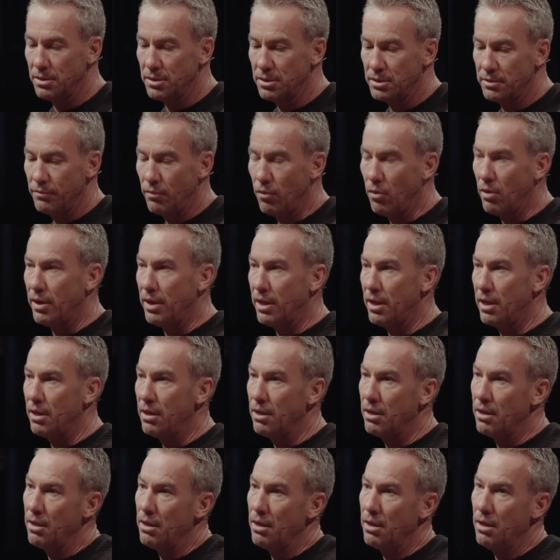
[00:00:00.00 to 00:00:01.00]
dysphoria.
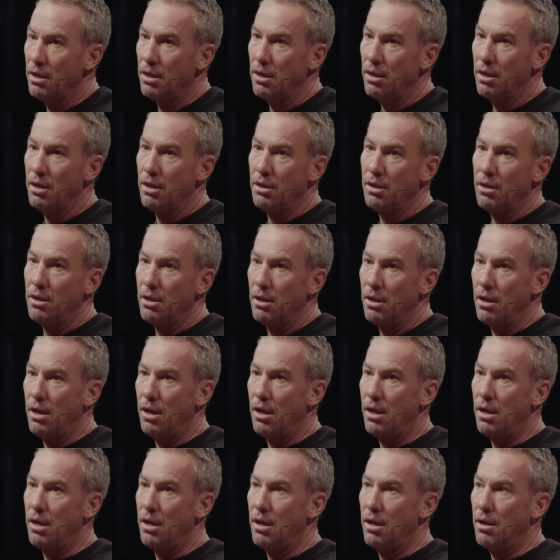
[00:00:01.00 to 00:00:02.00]

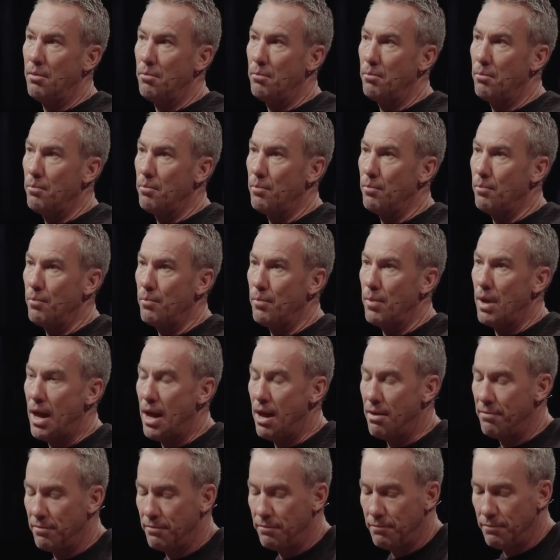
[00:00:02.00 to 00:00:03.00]
I
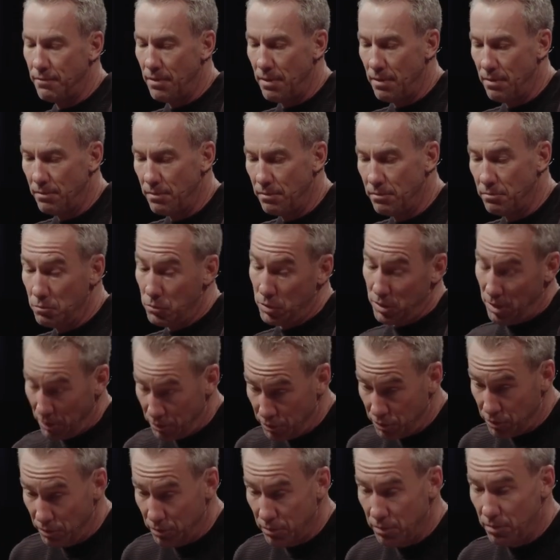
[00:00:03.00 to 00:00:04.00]
have
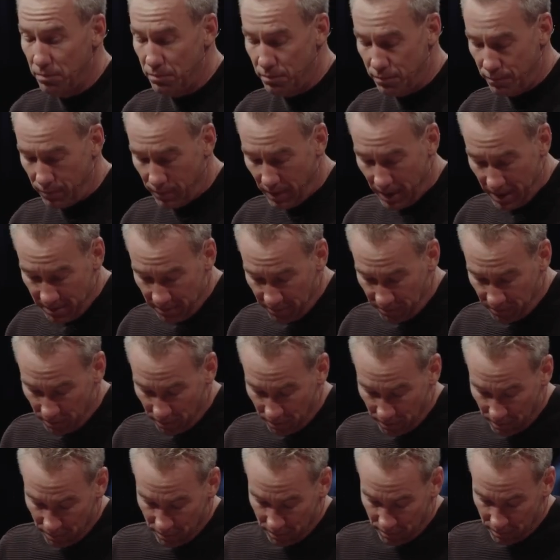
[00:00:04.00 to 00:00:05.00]
2 friends
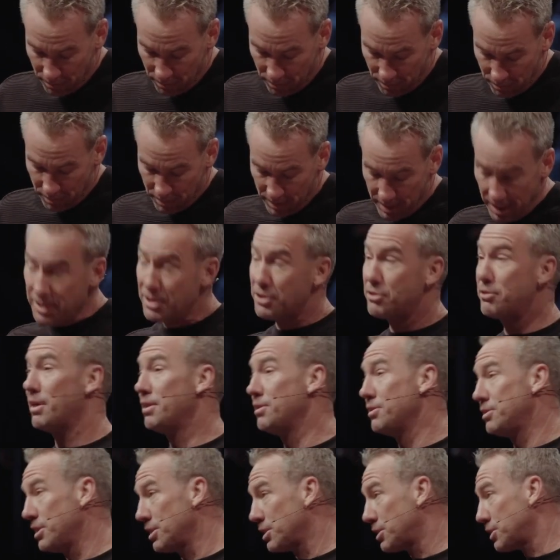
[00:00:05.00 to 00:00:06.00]
who did
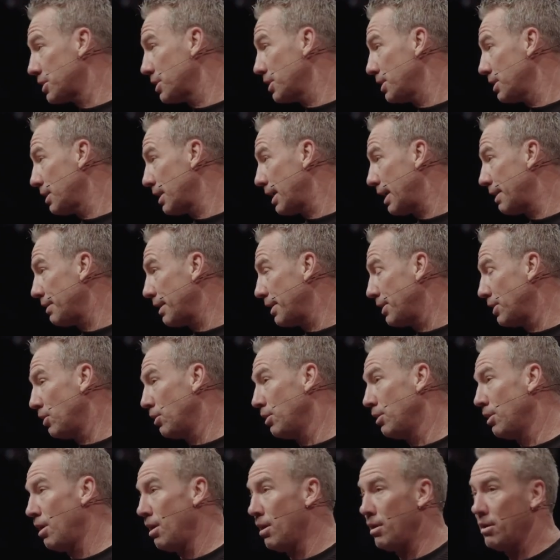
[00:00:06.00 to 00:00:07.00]
transition, and they no
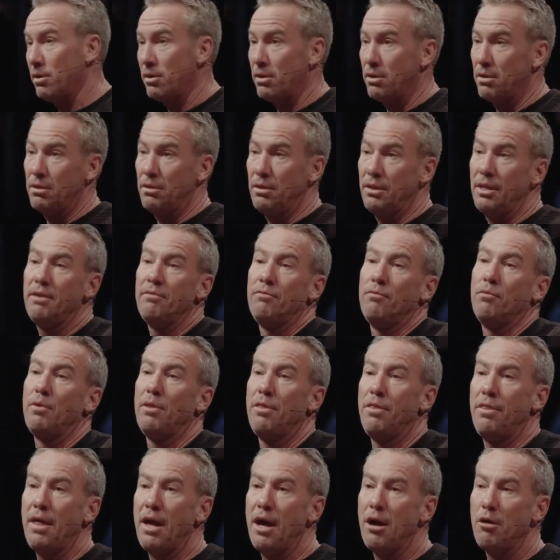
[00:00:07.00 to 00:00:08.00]
longer live
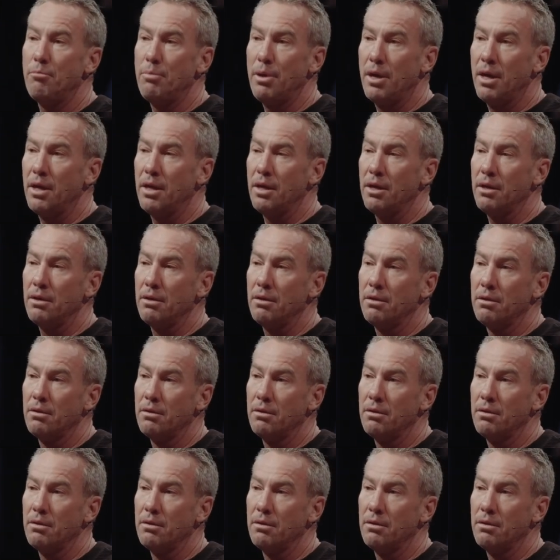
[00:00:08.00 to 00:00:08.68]
with that pain